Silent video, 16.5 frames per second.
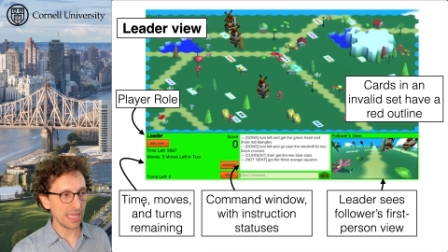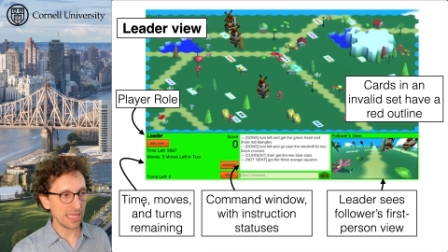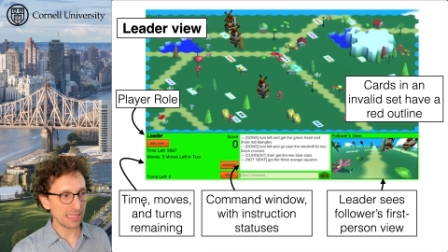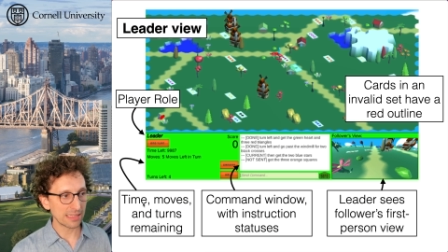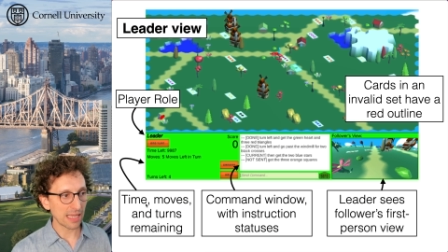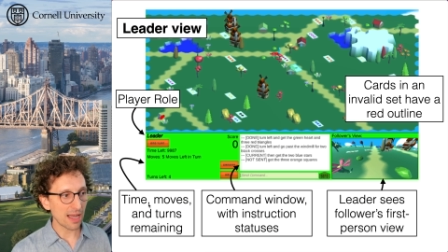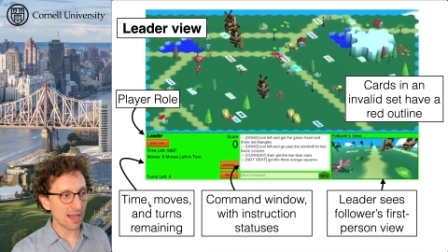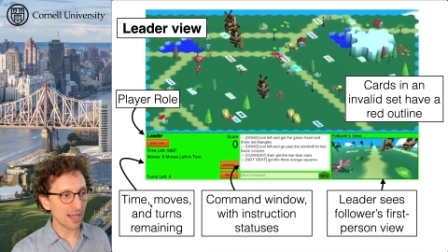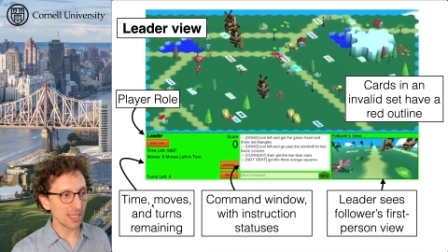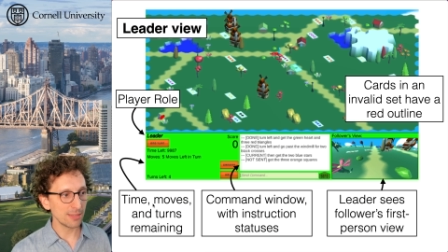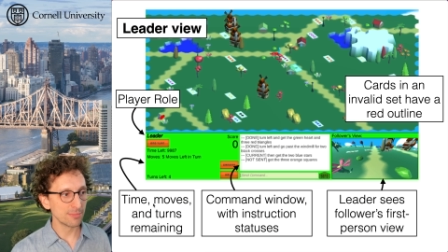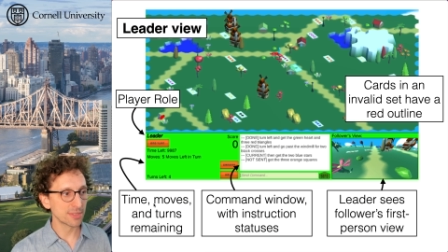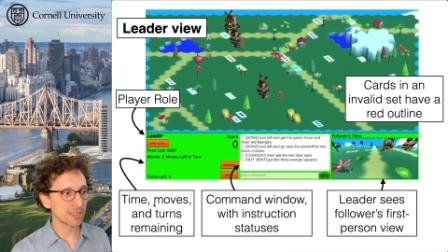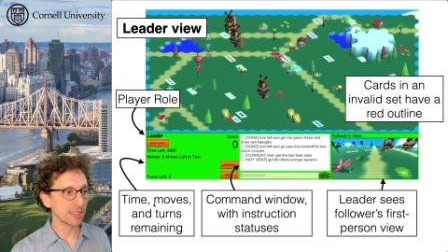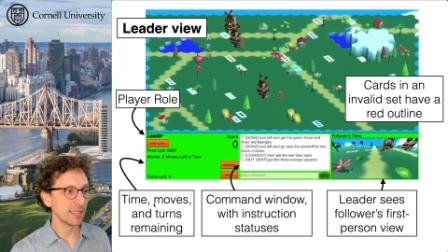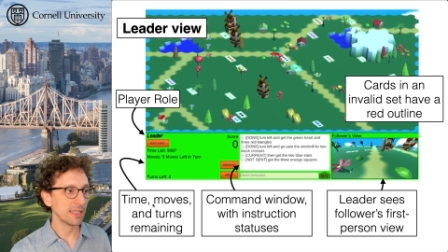
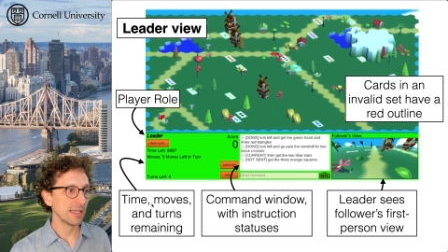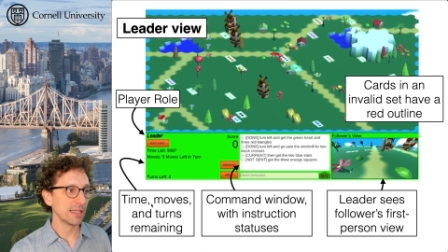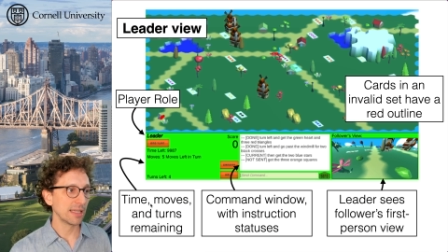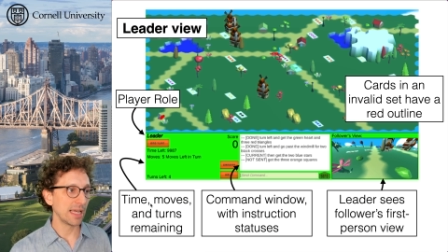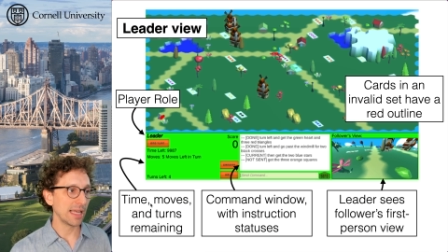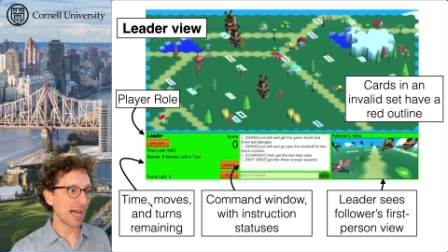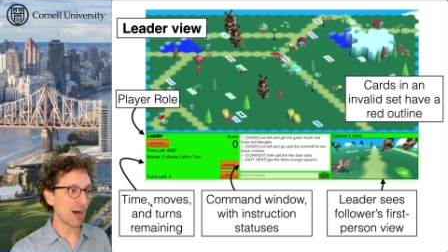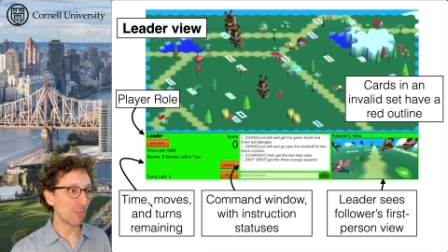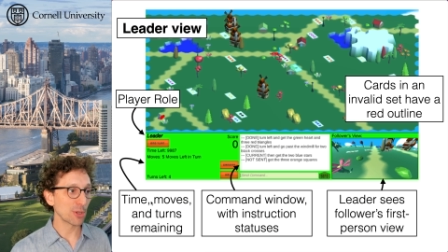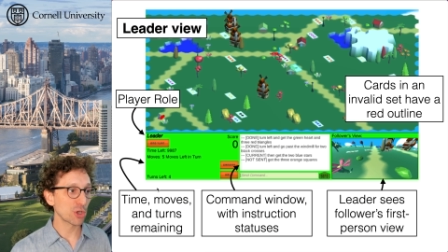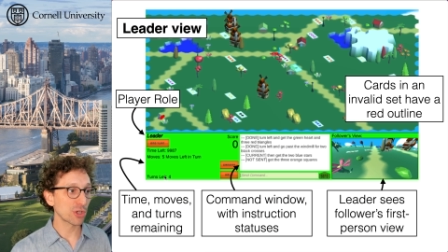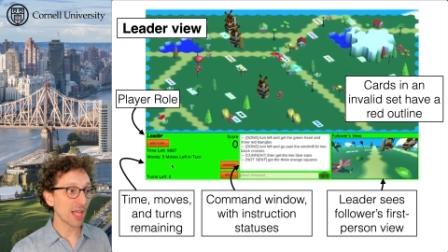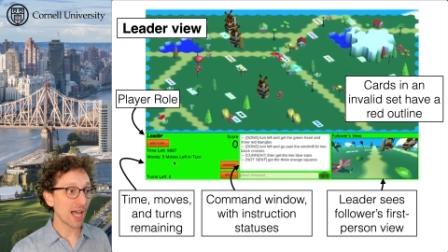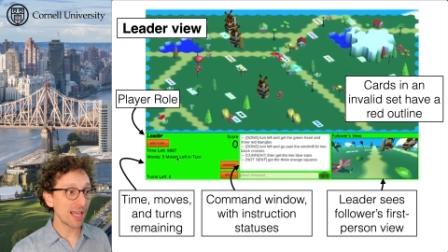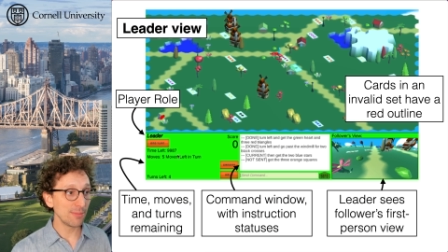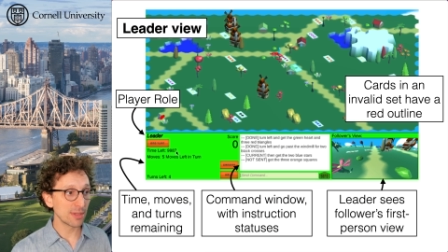times, how
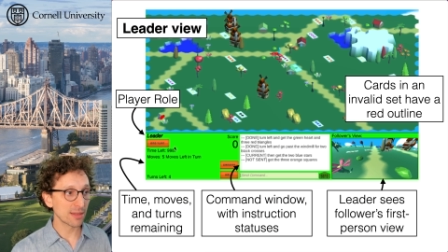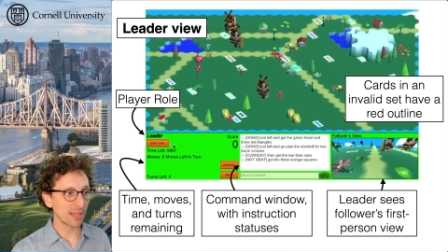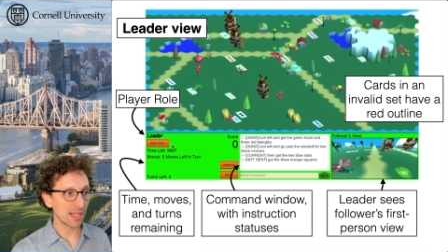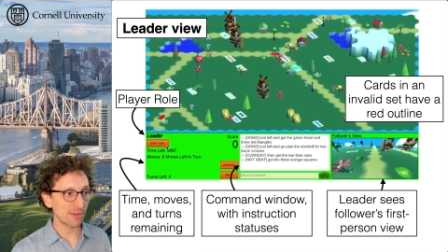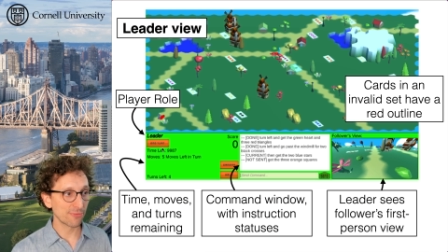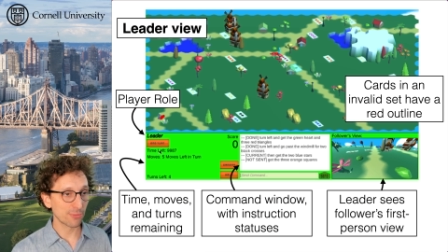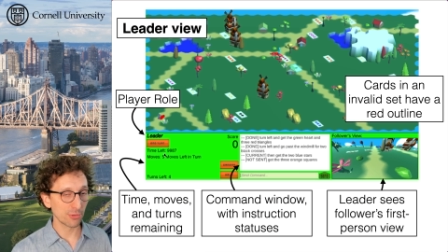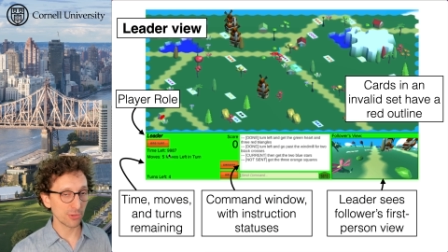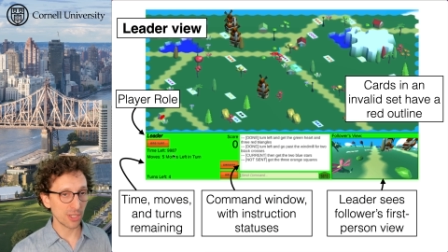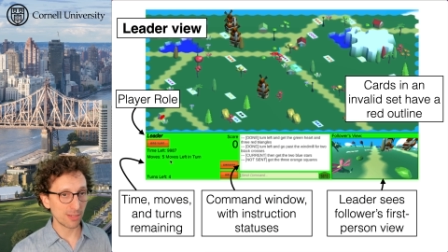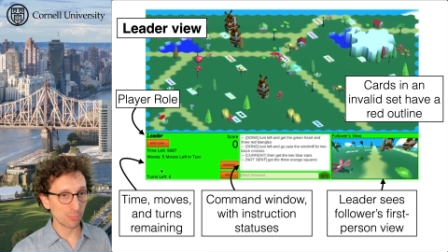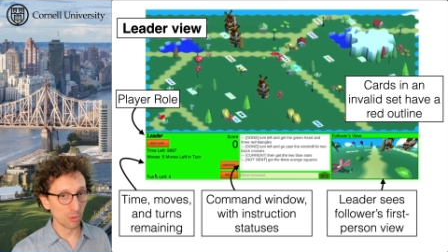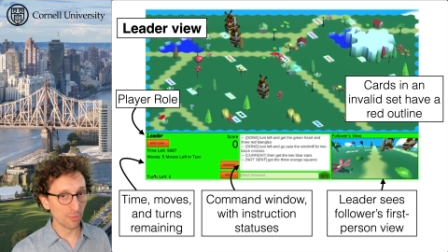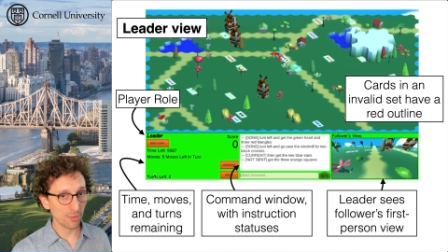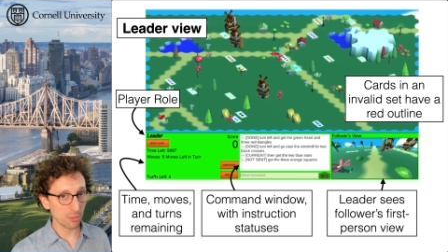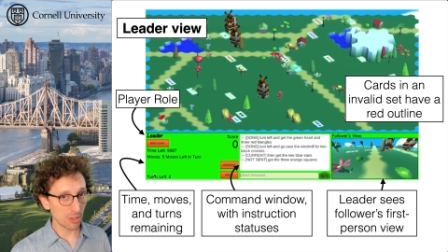much time is left for their
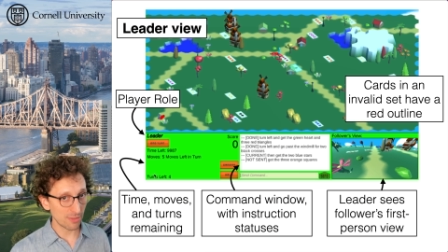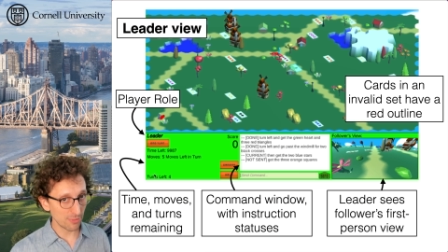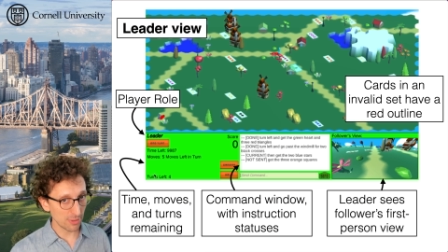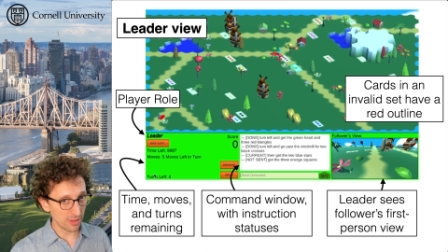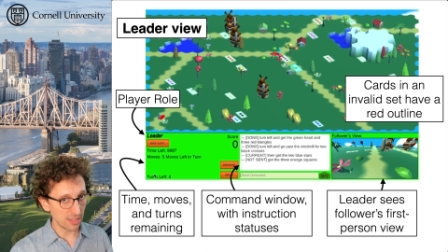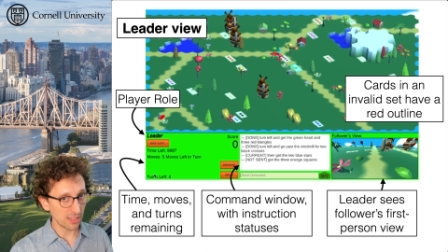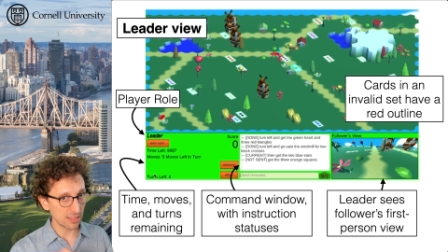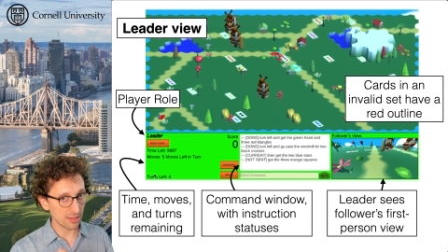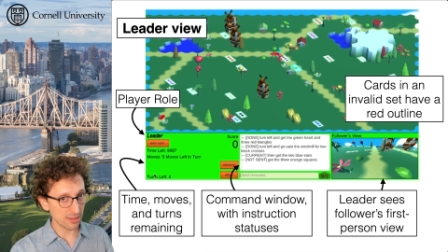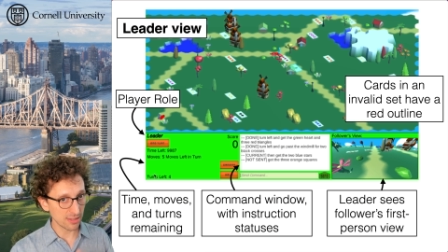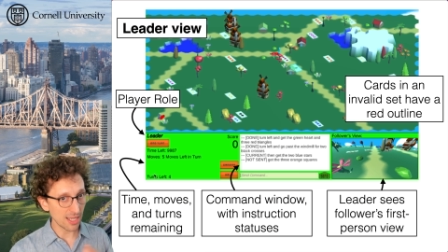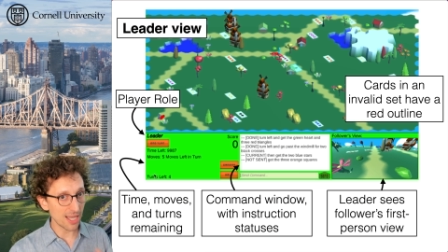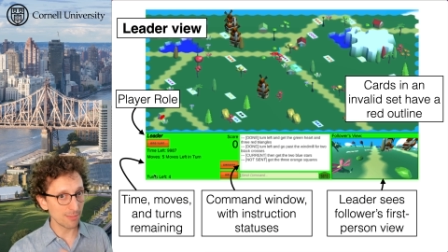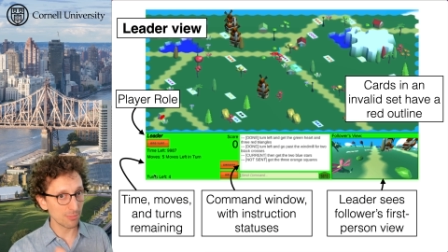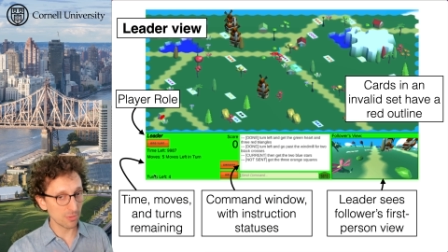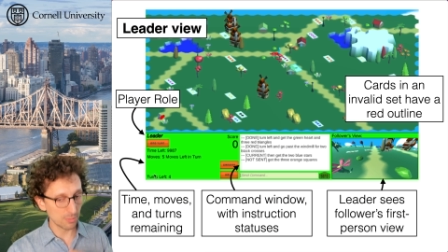move. So everything is
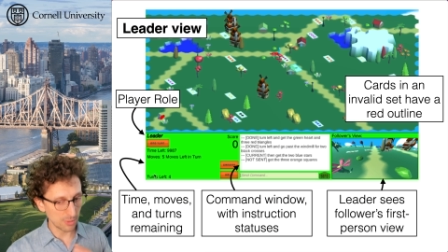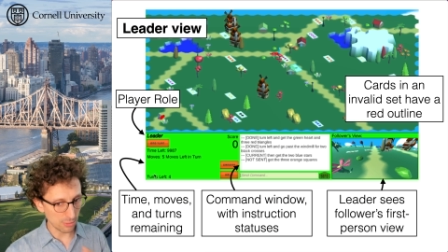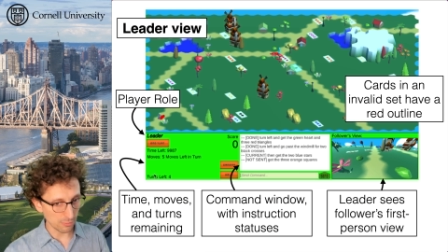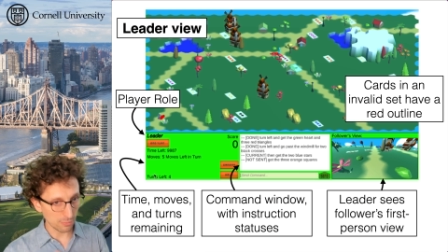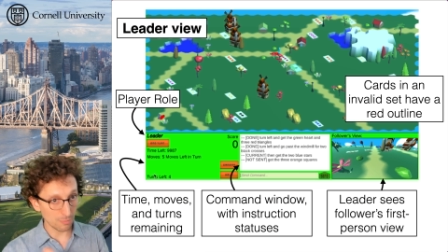timed because we